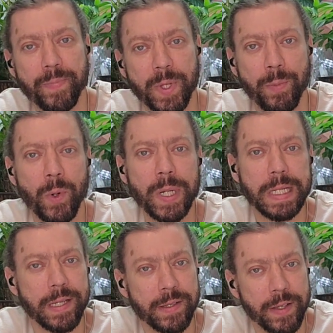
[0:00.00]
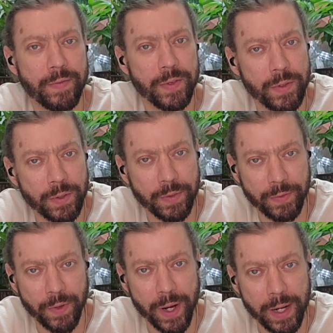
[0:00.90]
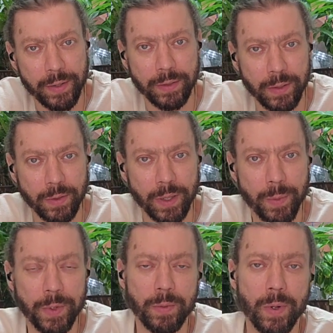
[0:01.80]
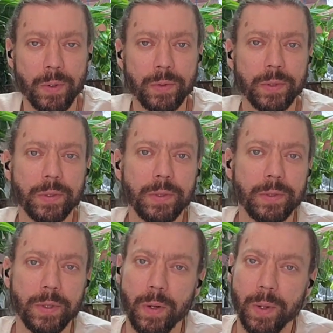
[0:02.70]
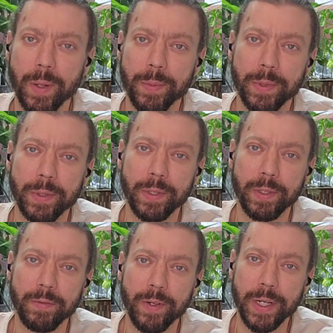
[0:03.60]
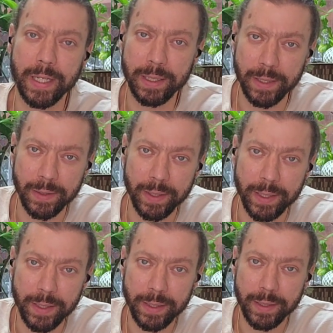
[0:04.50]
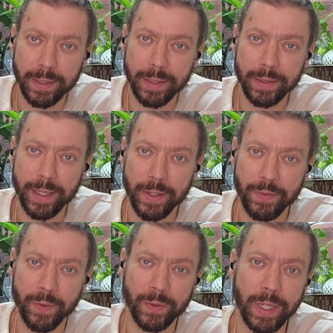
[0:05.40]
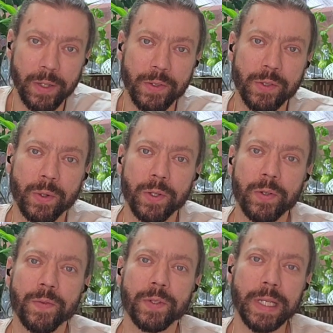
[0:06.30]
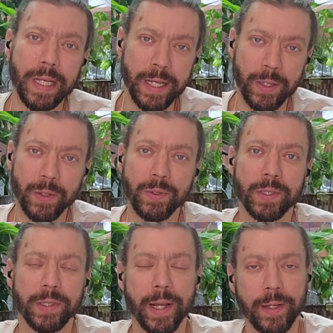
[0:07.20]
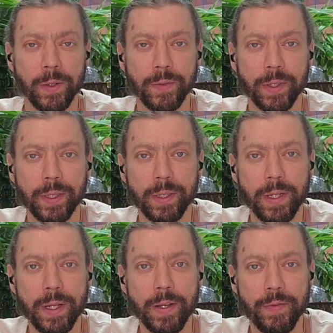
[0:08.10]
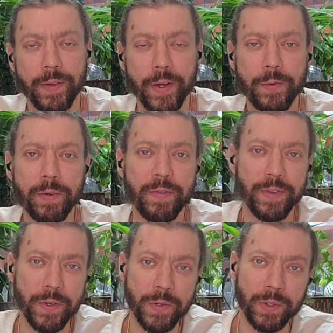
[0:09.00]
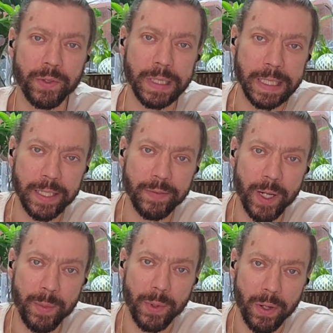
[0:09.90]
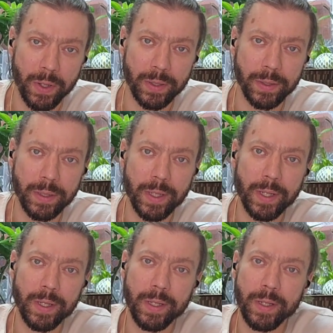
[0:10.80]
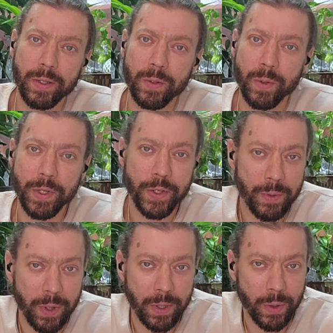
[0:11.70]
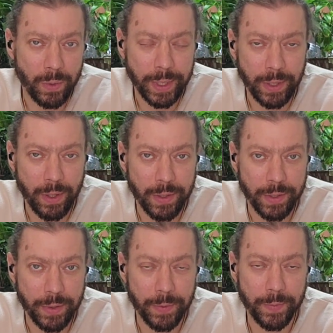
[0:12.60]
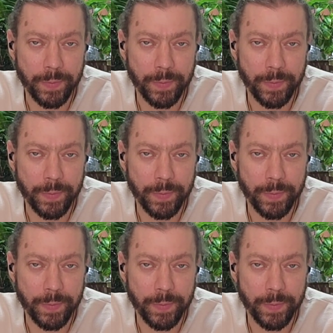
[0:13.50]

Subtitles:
The point is, if you're afraid to grow up, you won't grow up. Very clearly, that's fertile soil for the ego to take over. Fear and refusal to give up on what you are holding on to.